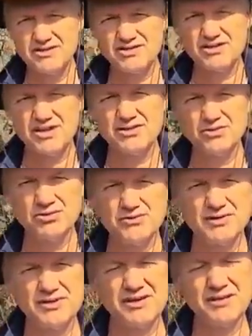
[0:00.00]
which are
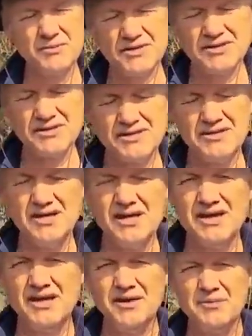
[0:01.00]
usually emitted
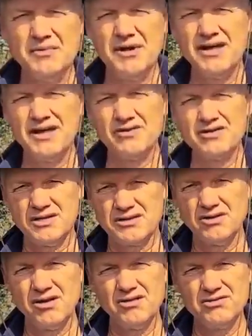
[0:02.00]
by our
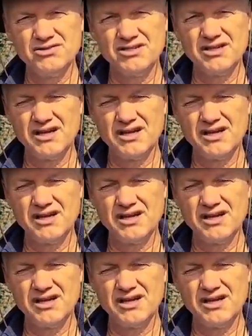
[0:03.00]
technology